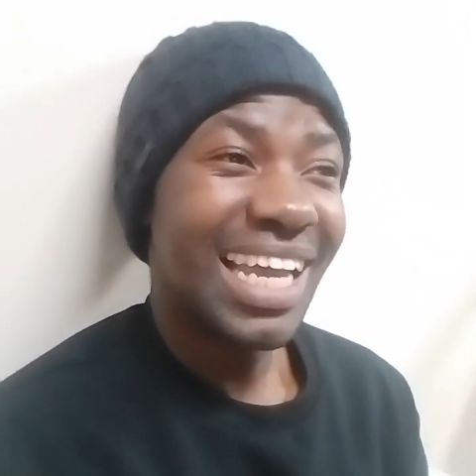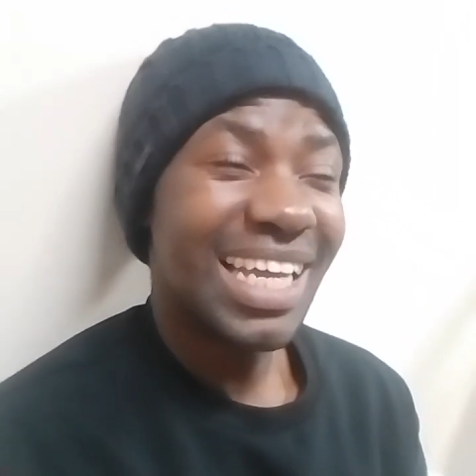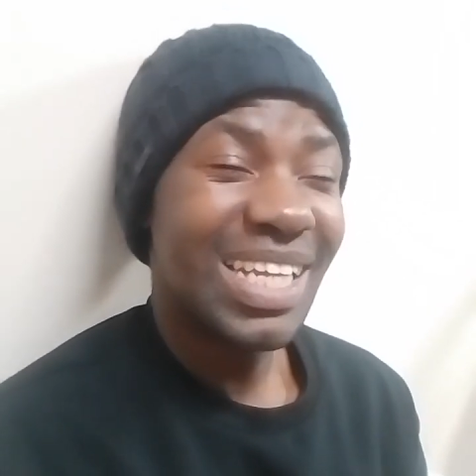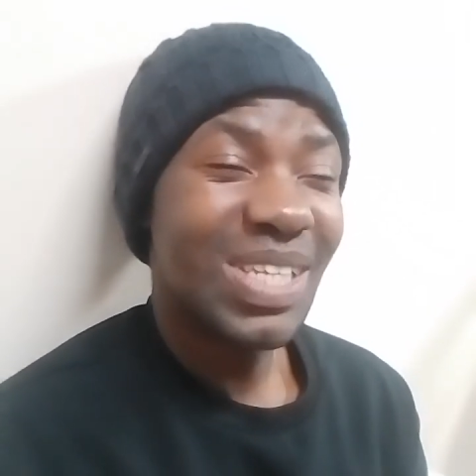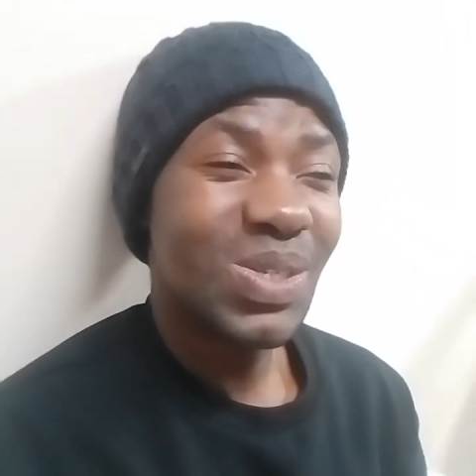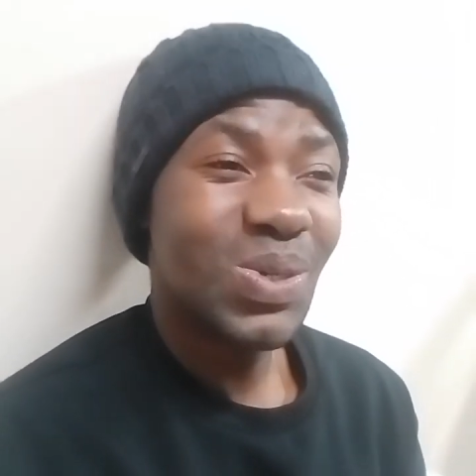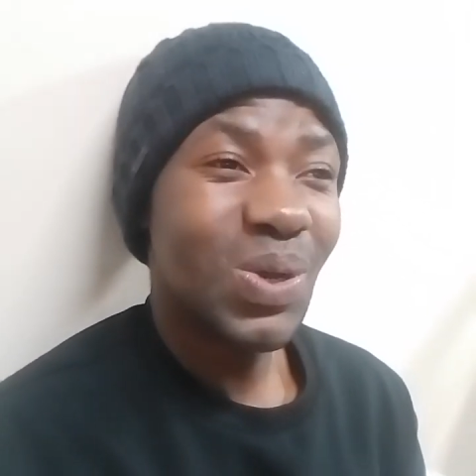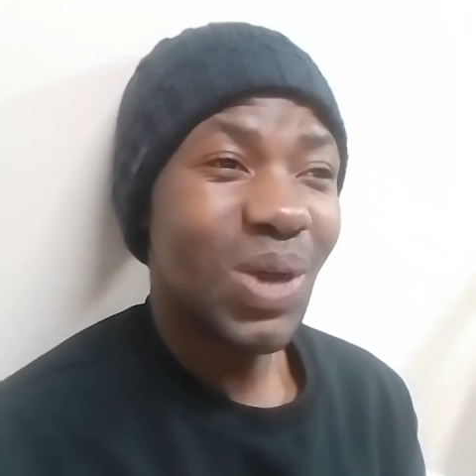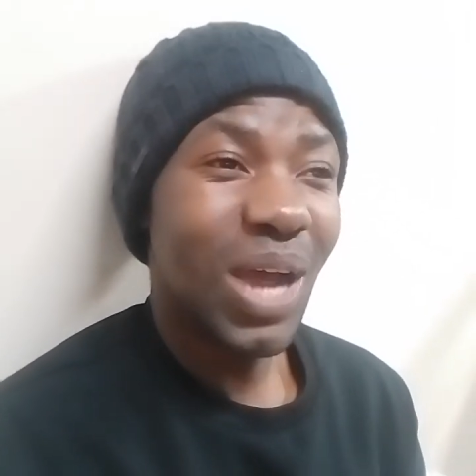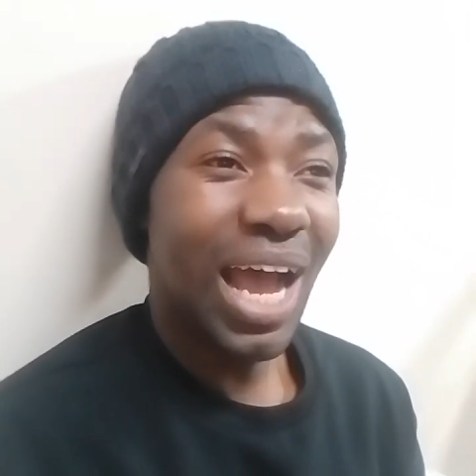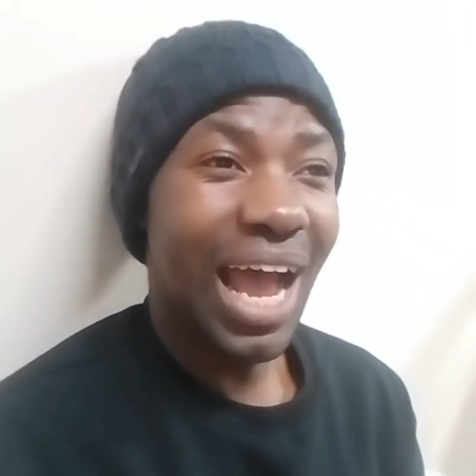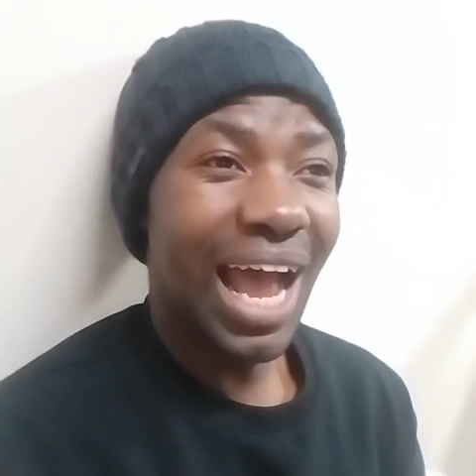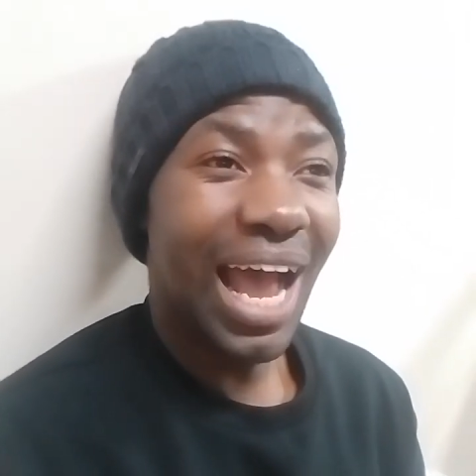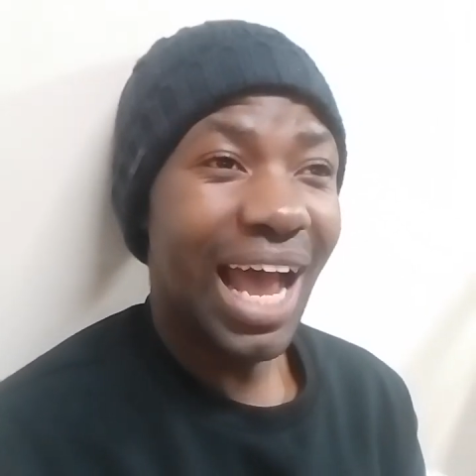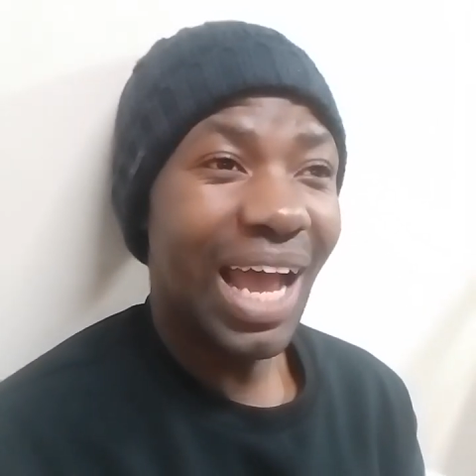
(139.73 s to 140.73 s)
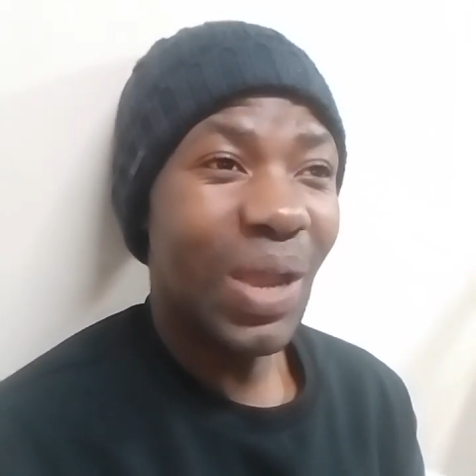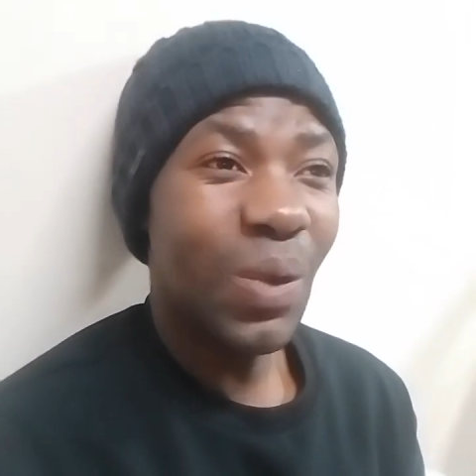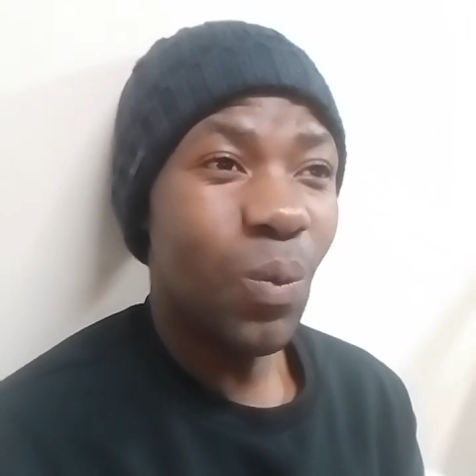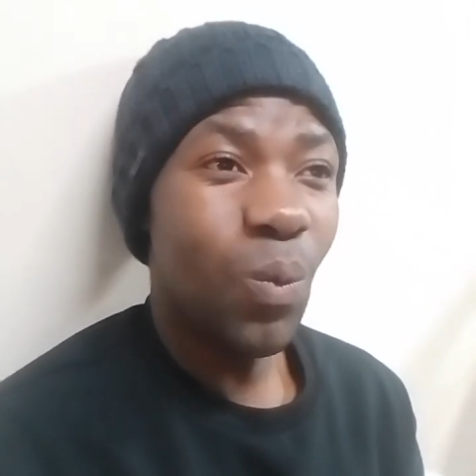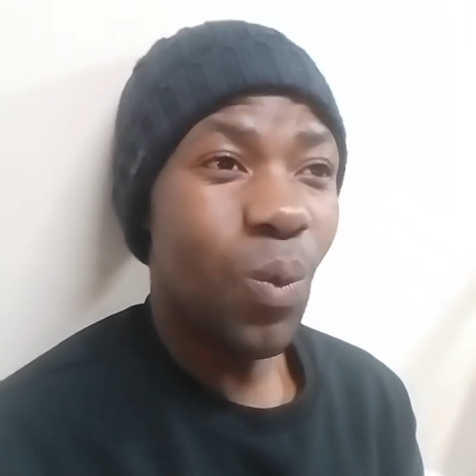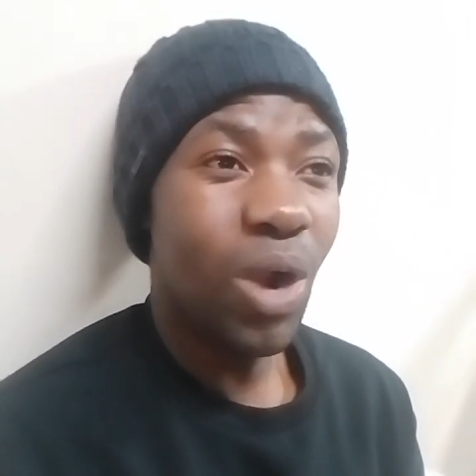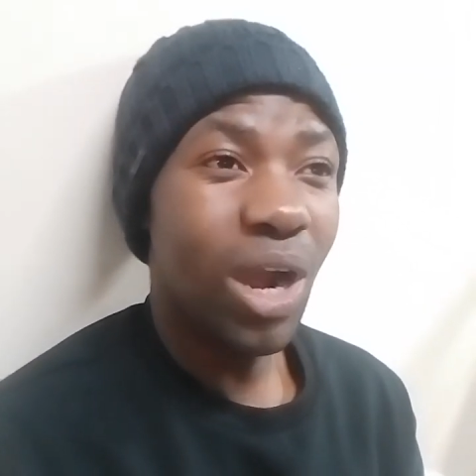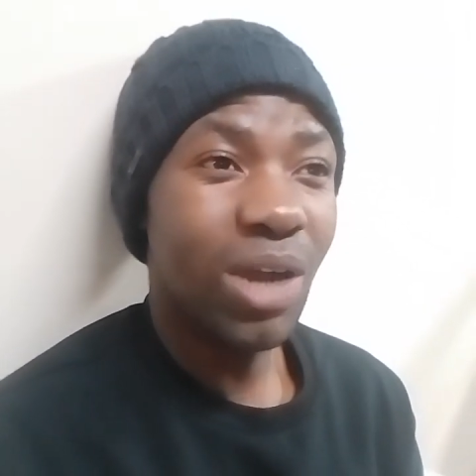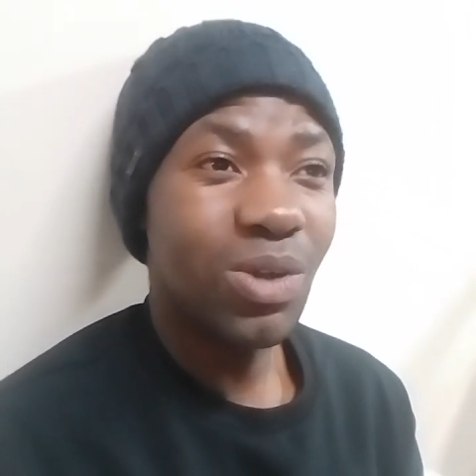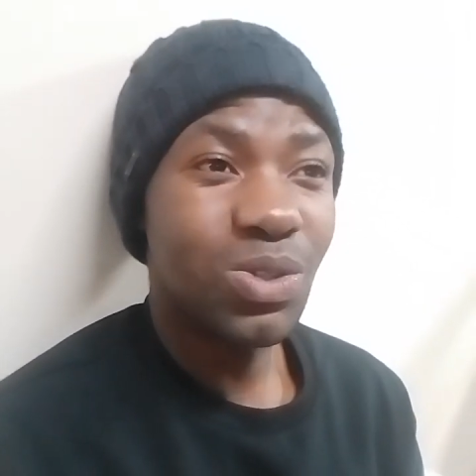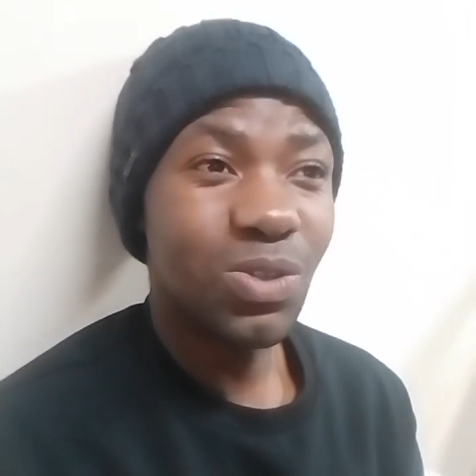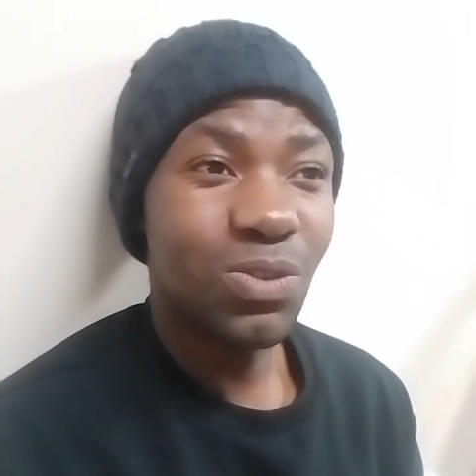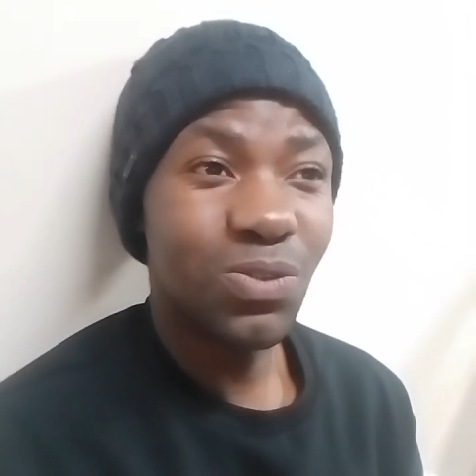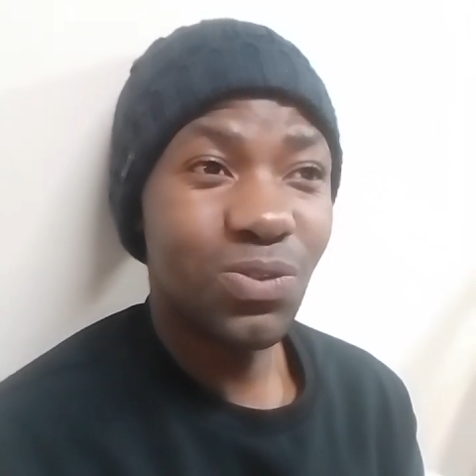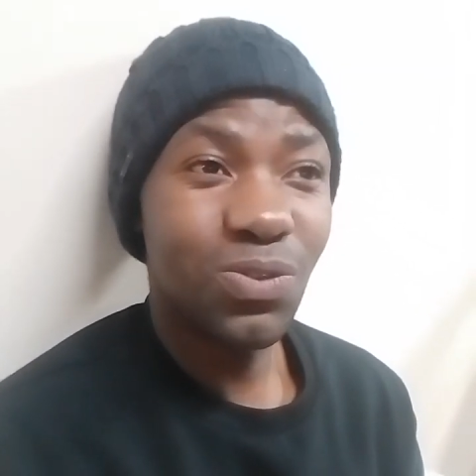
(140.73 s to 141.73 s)
And so I walk
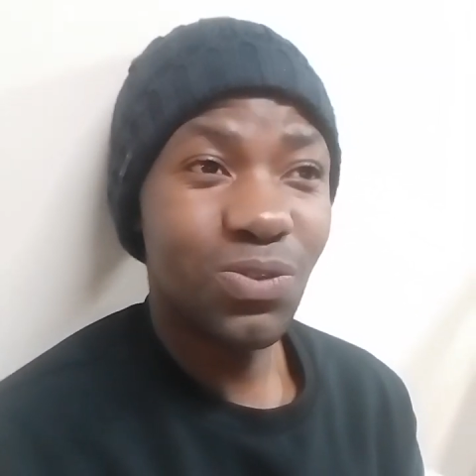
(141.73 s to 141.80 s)
out of